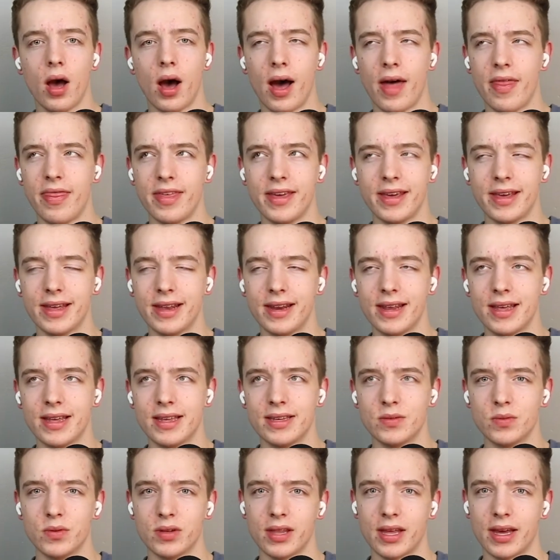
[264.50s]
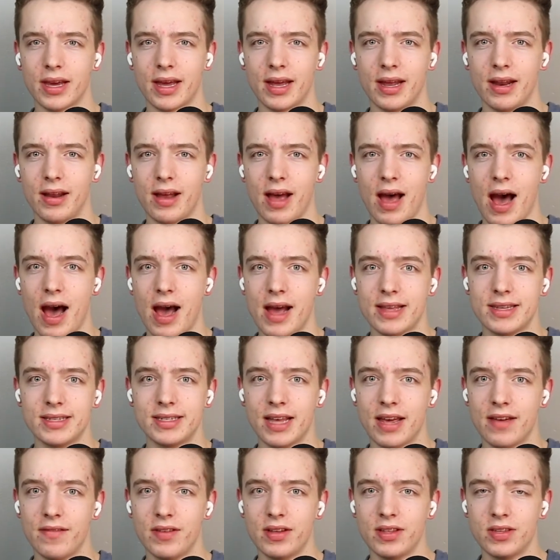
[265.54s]
I think it is, with an
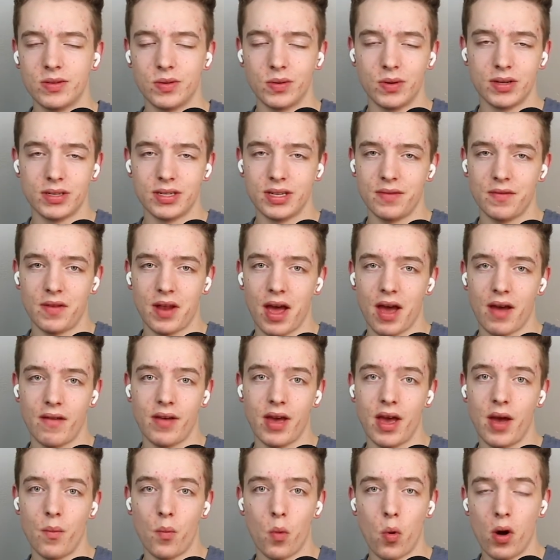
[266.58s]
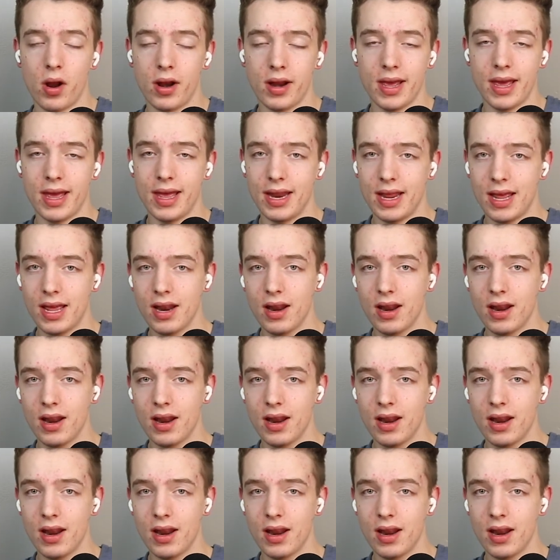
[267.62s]
i7, so it doesn't even have M1 in it,